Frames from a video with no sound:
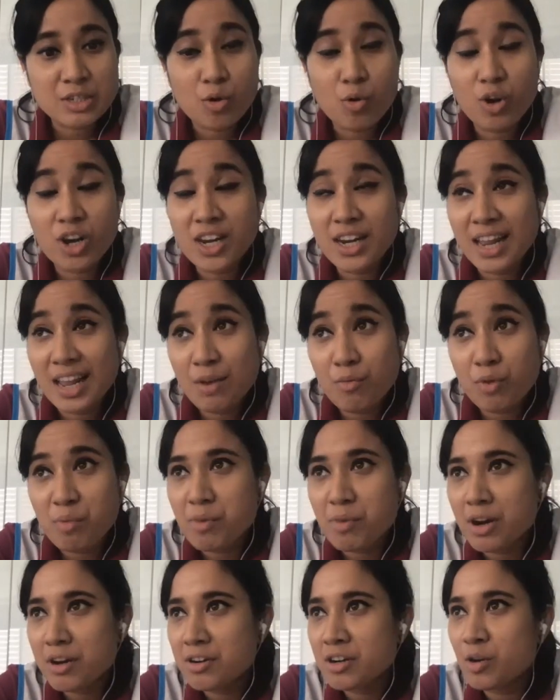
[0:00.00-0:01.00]
Only then we
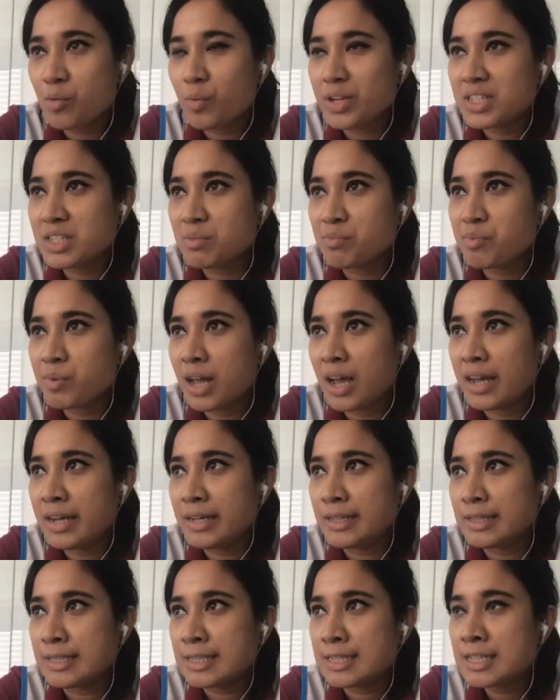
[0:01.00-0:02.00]
partner with
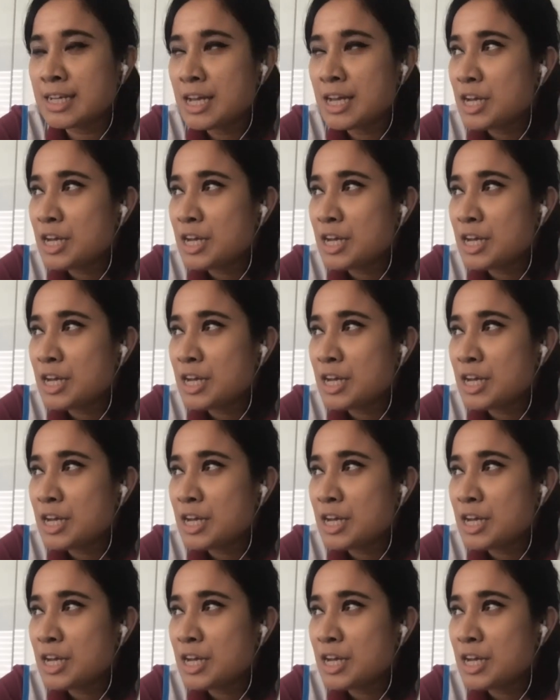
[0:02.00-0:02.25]
suppliers.